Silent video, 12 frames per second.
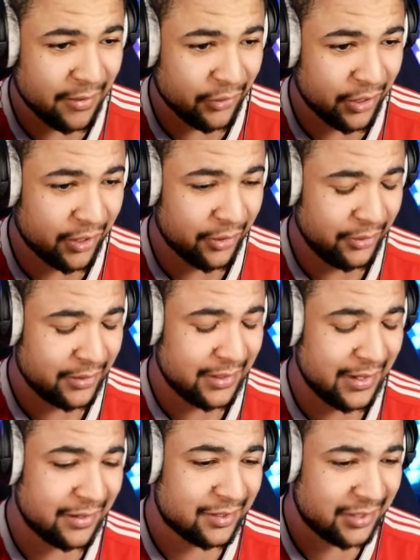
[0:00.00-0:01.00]
know.
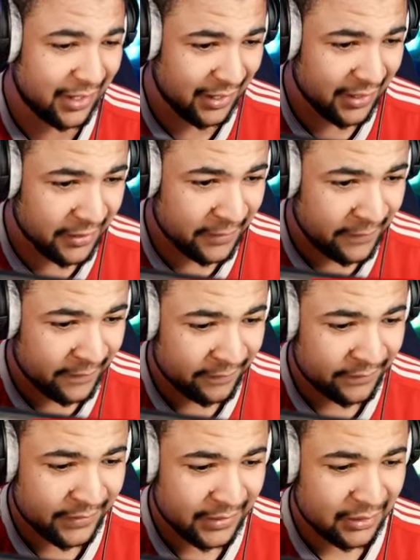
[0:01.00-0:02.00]
Let's see.
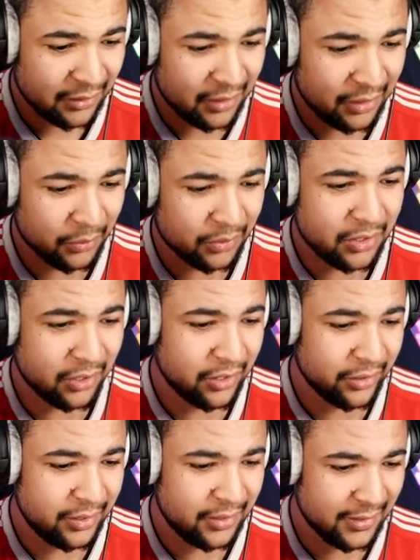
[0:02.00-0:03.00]
Oh,
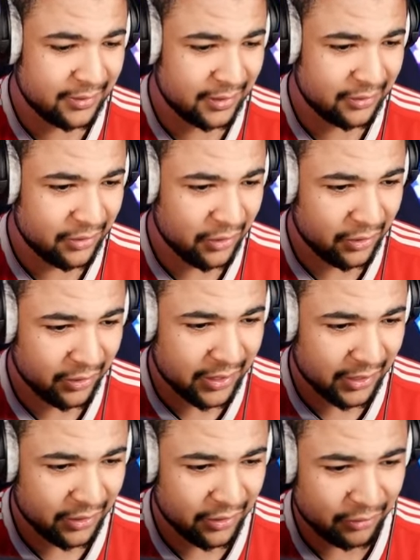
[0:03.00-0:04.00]
God. This is not
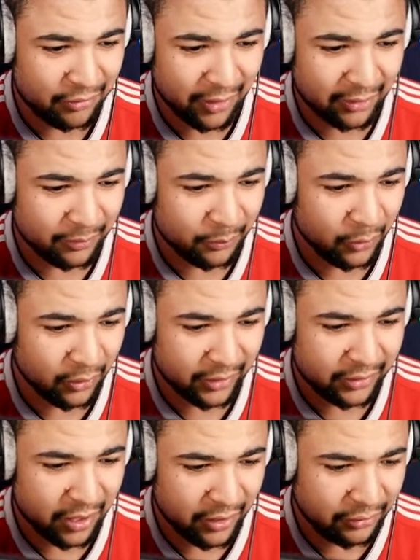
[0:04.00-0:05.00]
looking good. Grayson Waller,
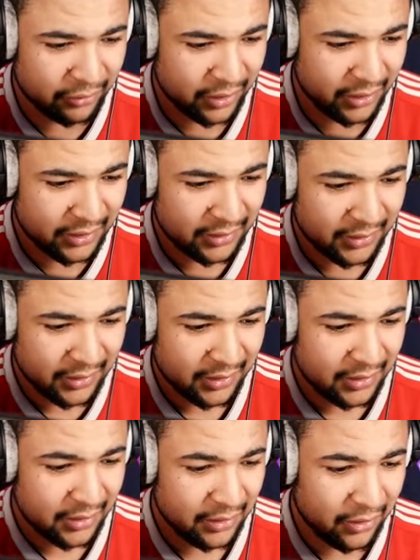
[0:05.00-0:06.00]
Tundra.
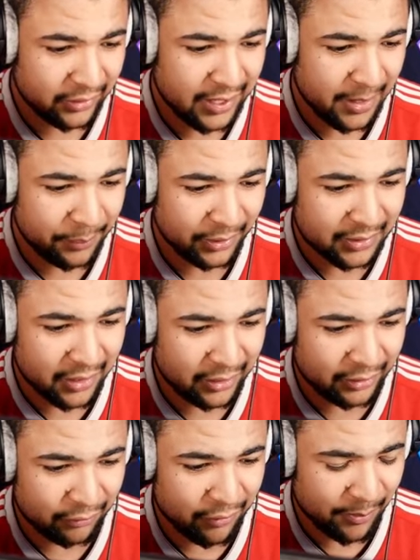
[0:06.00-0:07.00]
A lot of Tempest
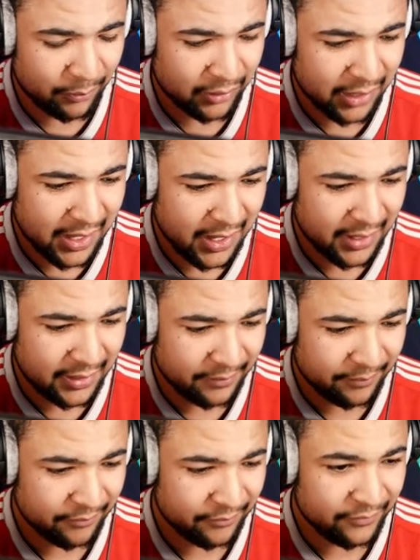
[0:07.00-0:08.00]
cards, a Rumble there.
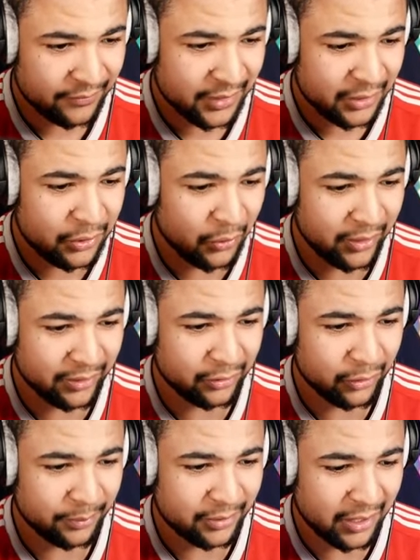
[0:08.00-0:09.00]
Surely he's
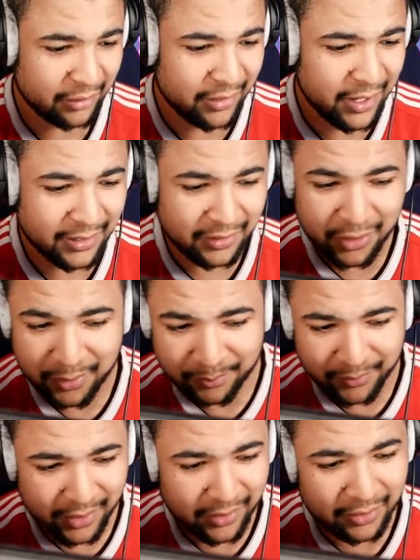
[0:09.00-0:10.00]
a superstar, right? Nope.
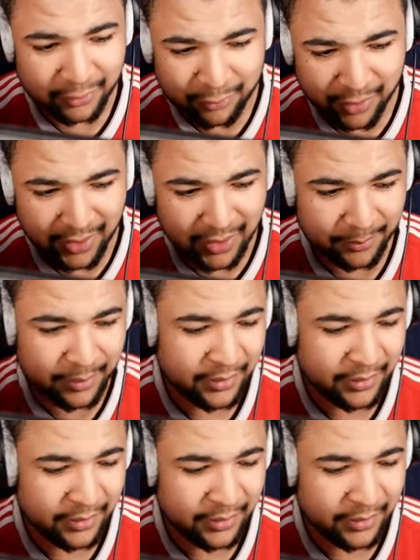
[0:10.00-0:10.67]
Another train up.